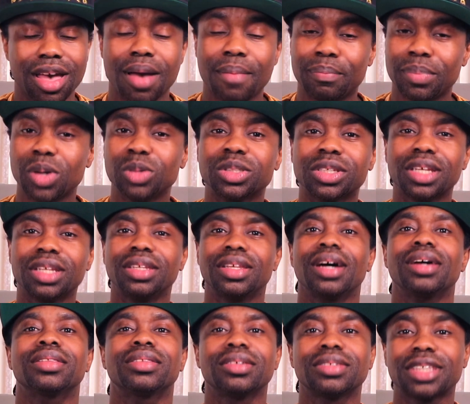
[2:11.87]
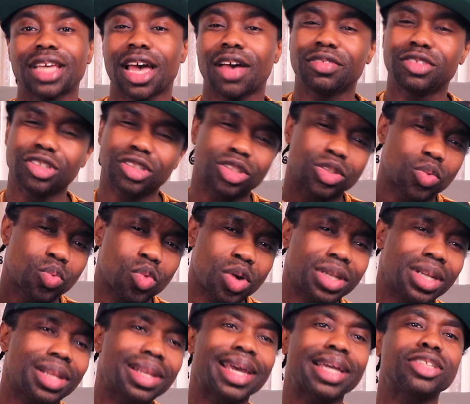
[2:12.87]
Most conductors have just
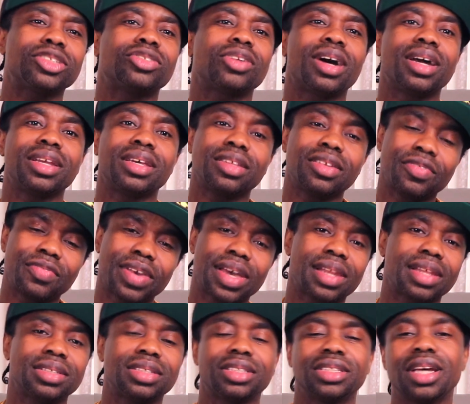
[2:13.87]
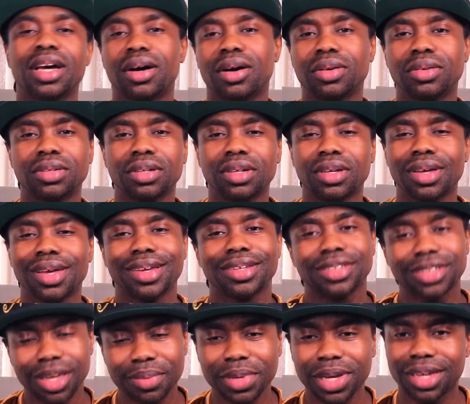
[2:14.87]
one electron in the valence shell.
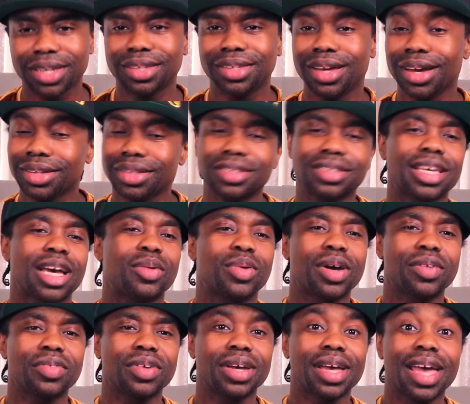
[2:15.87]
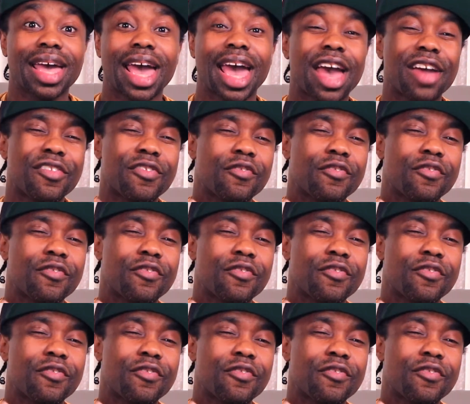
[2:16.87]
Semiconductors, however, have